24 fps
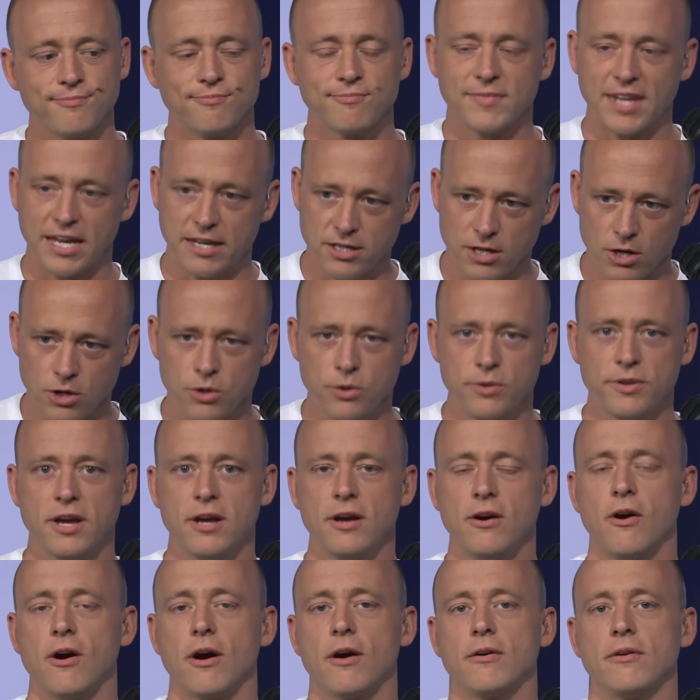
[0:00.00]
They know who they
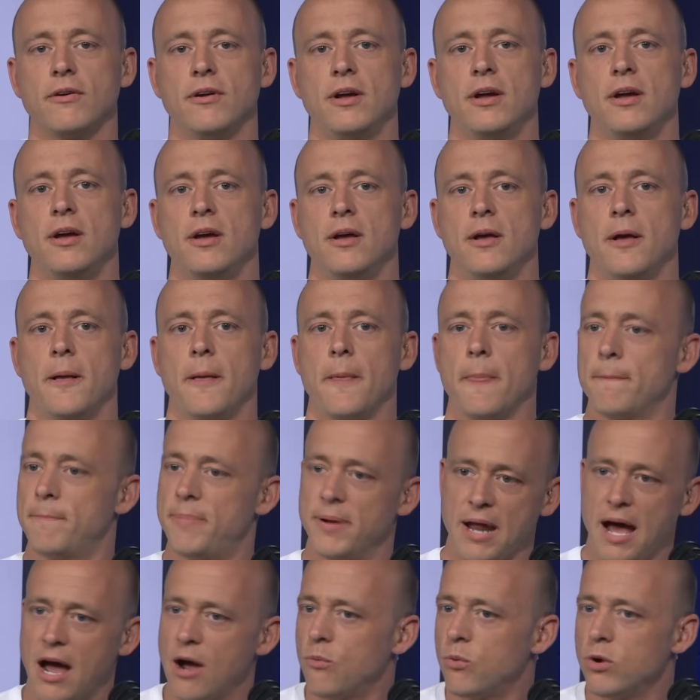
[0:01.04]
are,
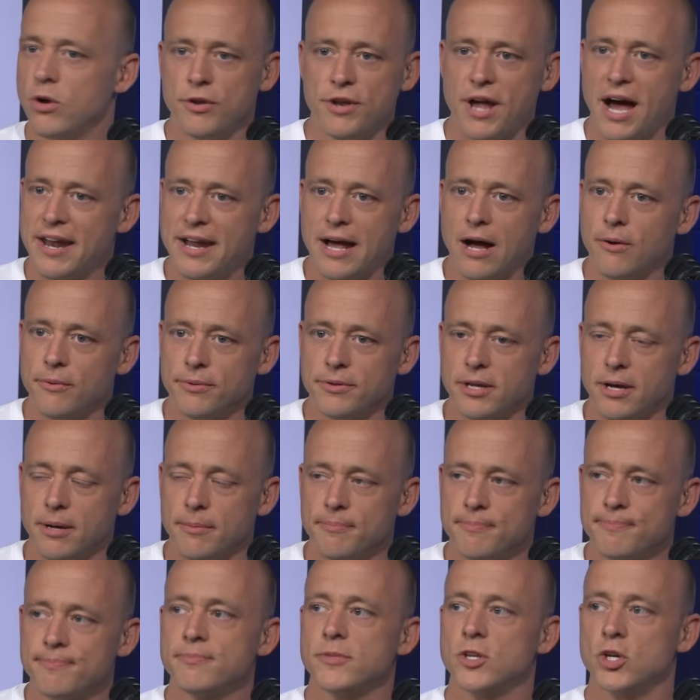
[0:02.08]
but I will not out them.